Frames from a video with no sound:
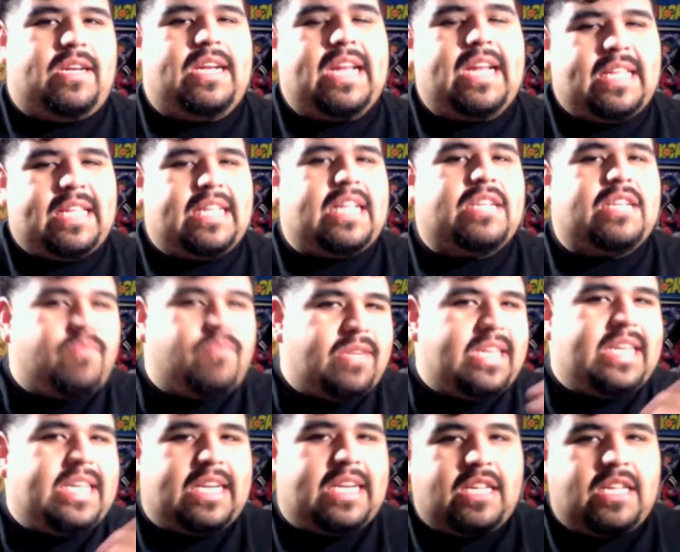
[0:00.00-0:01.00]
And I think that's, we
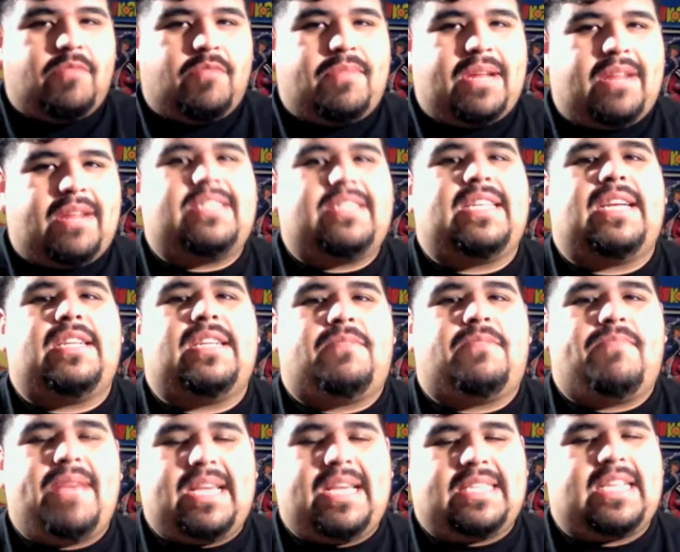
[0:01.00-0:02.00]
needed a little bit of change
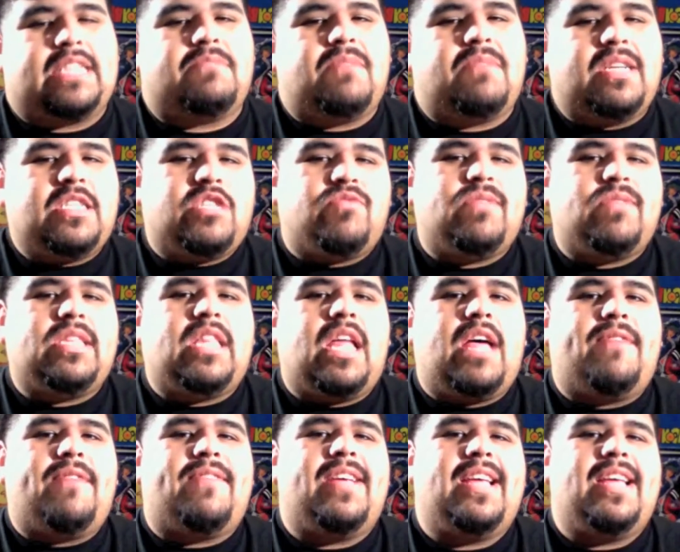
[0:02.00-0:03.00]
of pace. As much as we
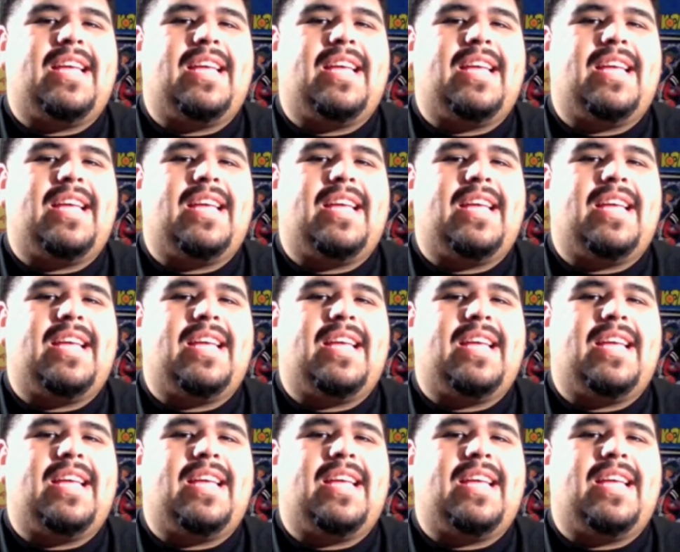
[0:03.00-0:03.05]
love